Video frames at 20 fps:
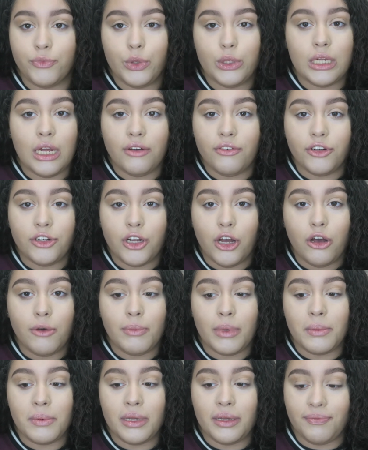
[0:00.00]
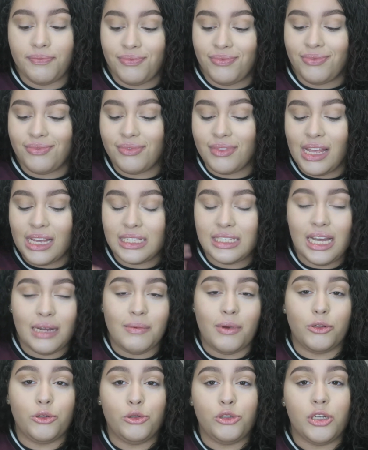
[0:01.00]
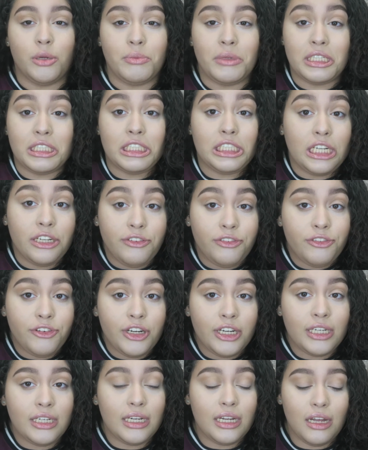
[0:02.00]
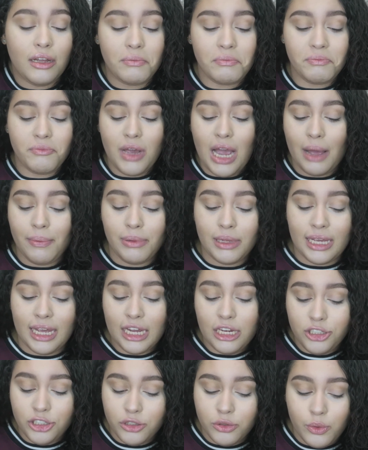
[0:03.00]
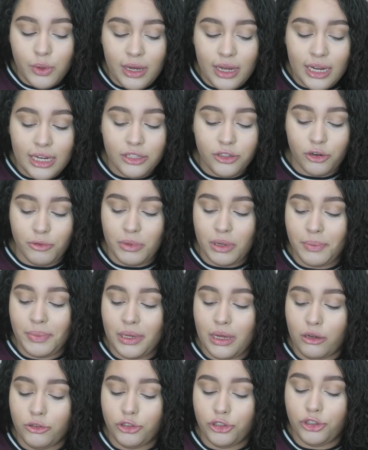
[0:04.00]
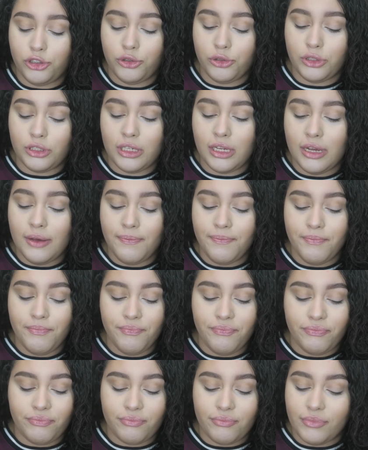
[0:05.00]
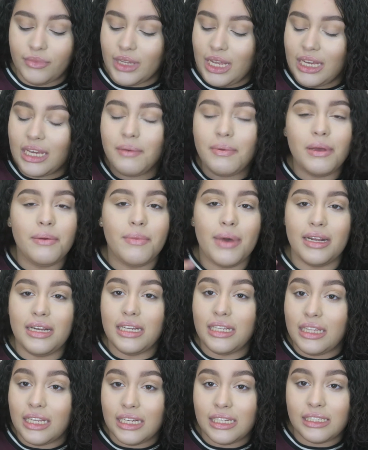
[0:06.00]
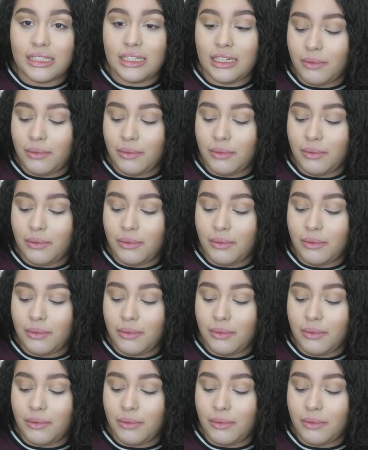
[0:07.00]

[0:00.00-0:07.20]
you never know. Maybe next time I'll do something different application wise, or maybe I'll just use, it could be many things.